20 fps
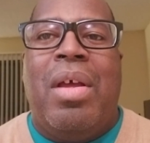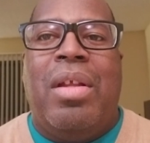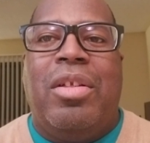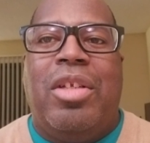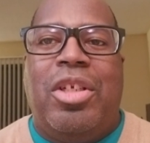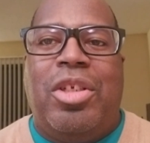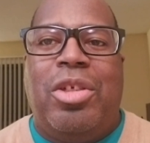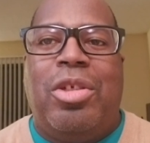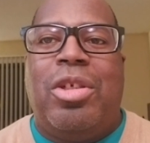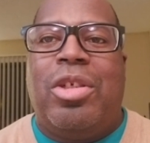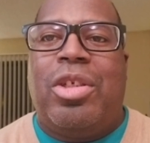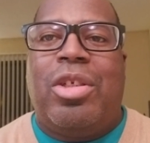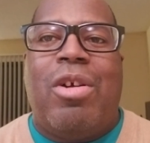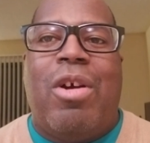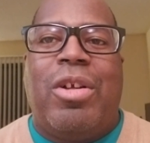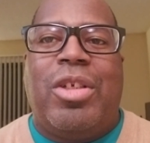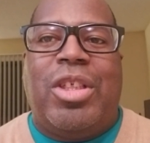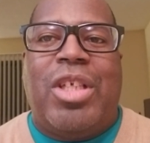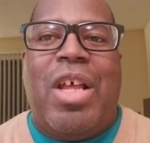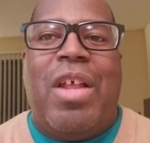Did you just
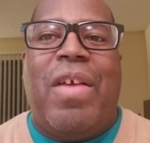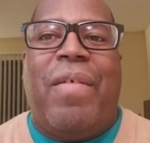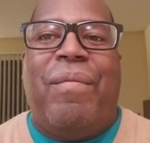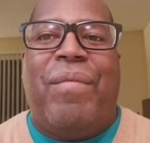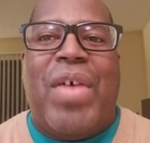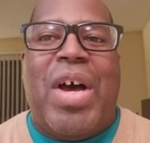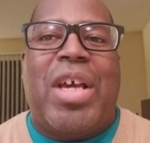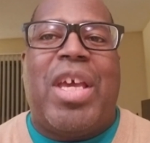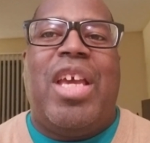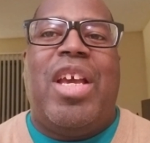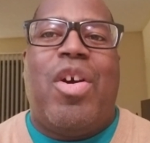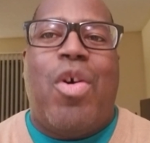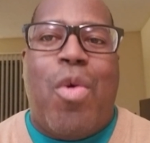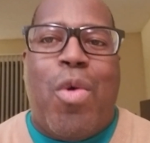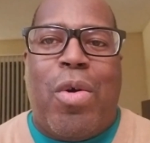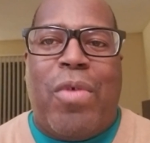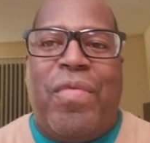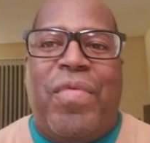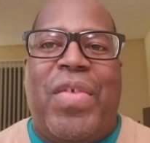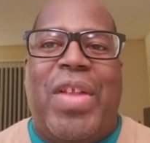start selling fucking
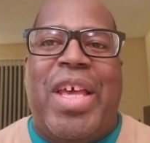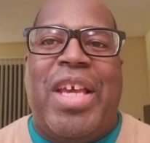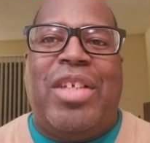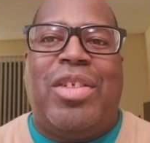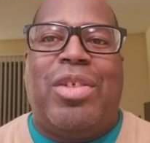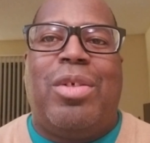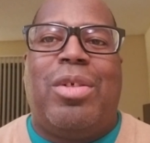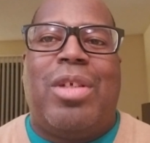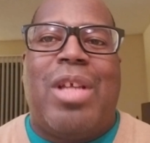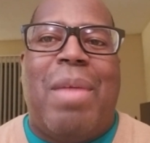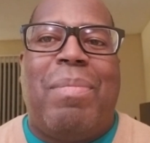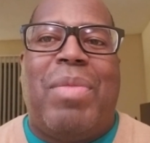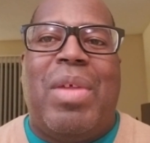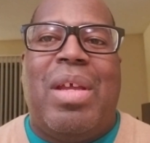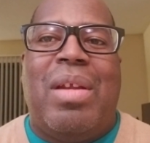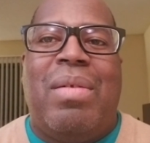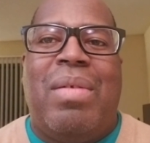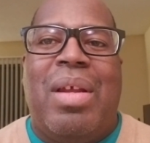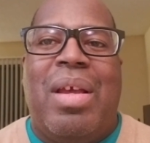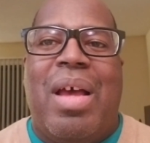cornflakes or
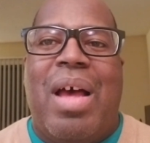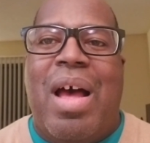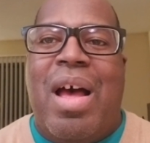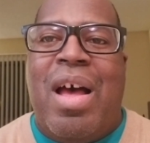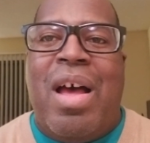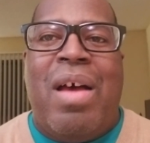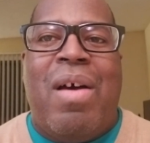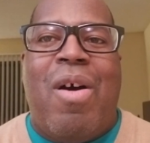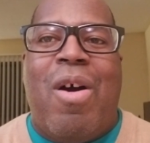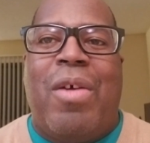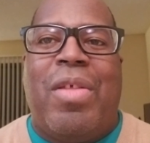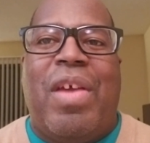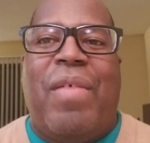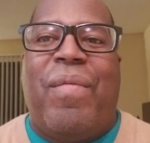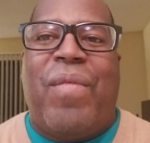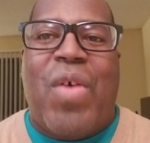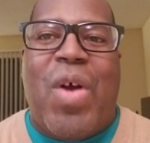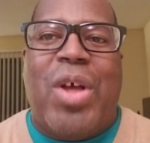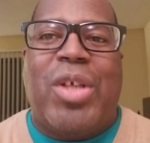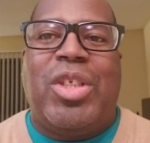something? Huh? Are they
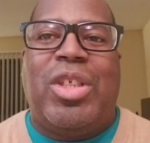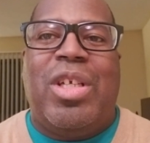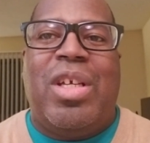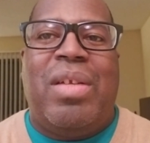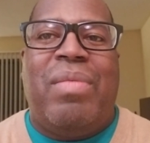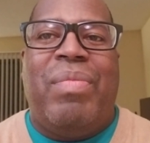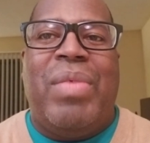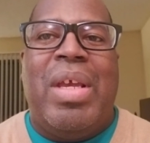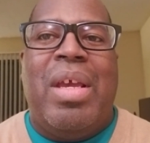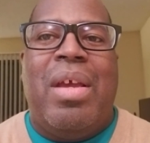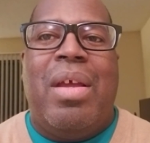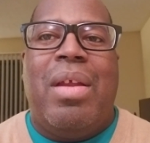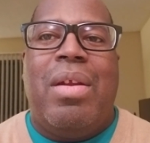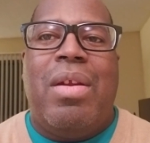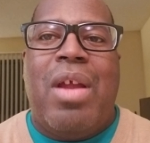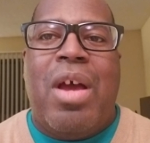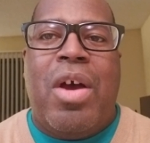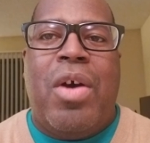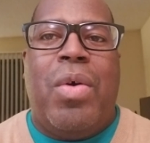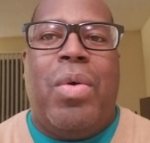frosted?
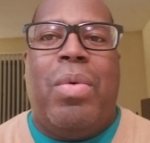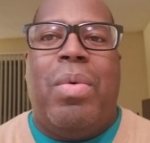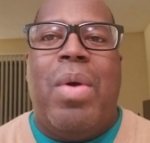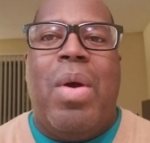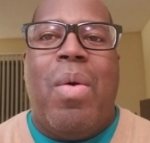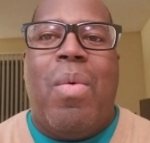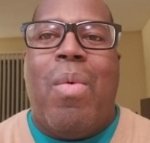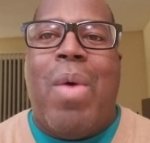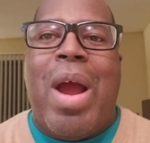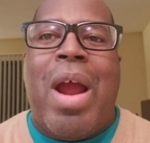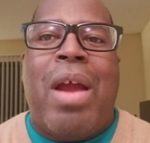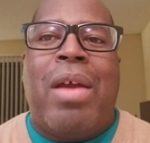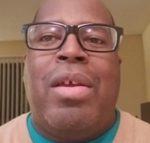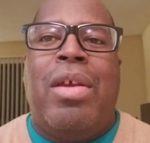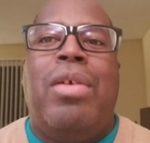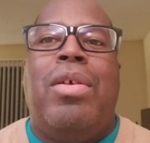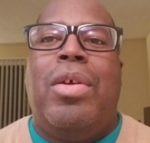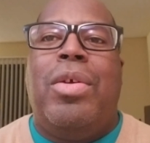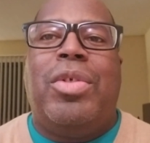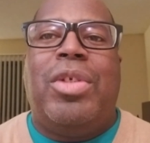No. Why are
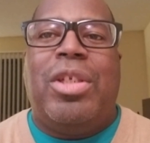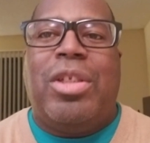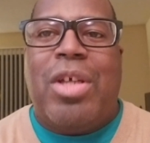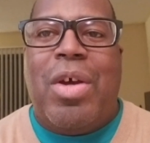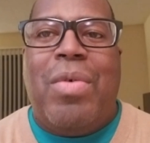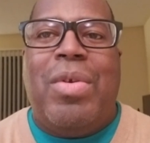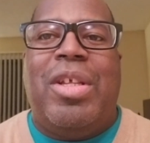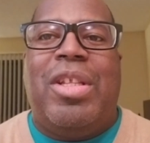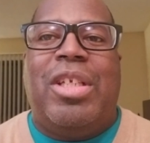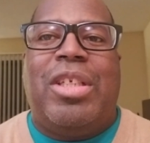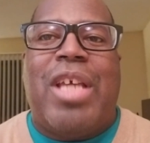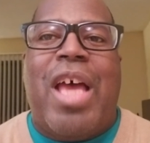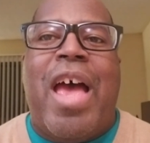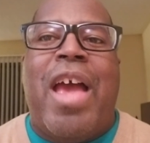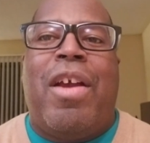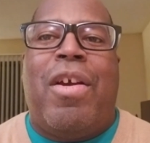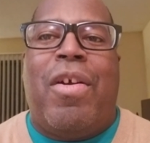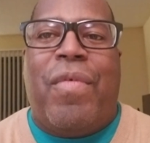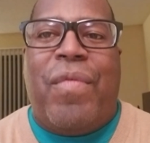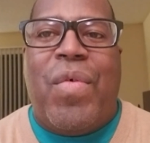you using Tony the
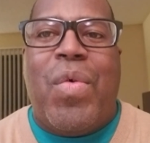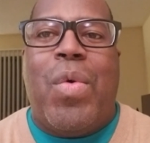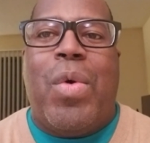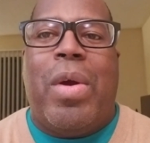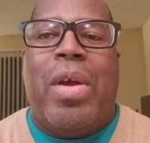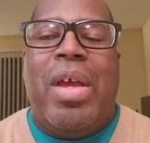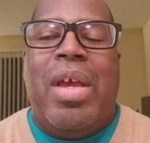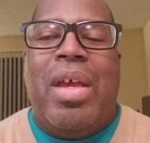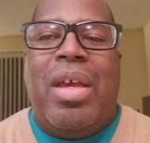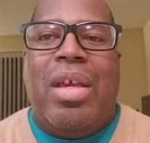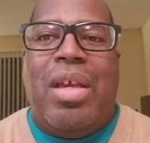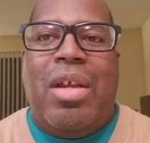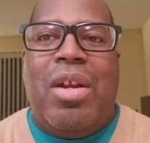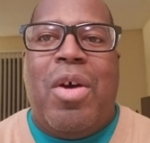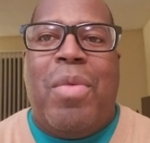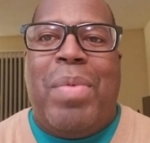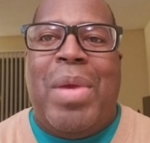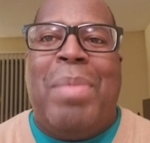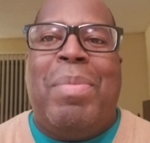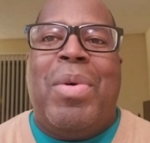Tiger for? You
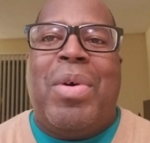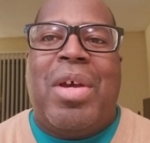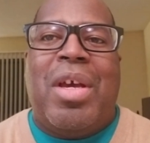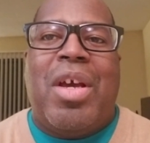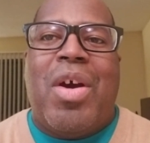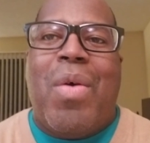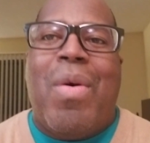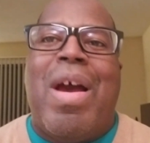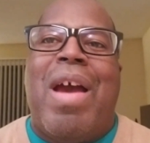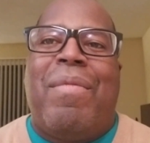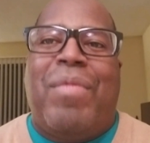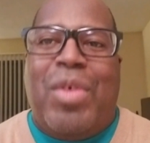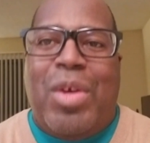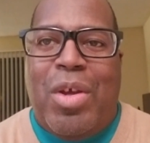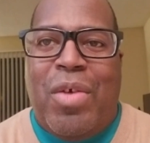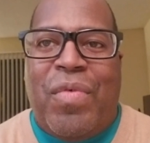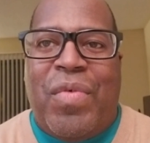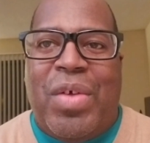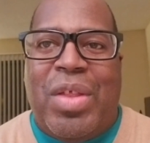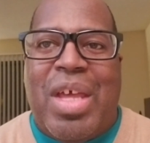know, people can go after
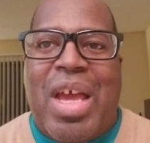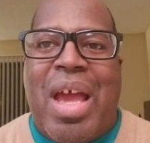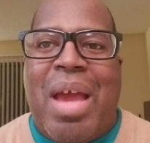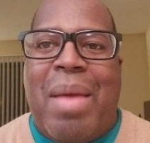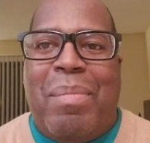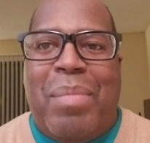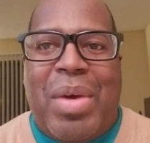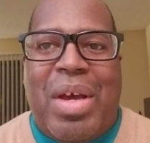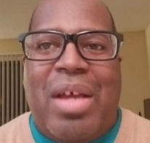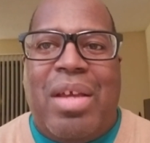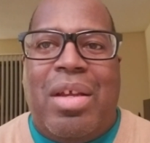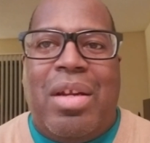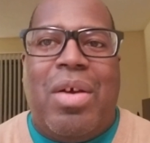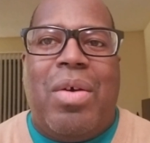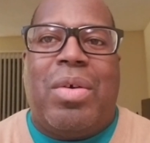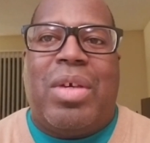you for that, but, you know,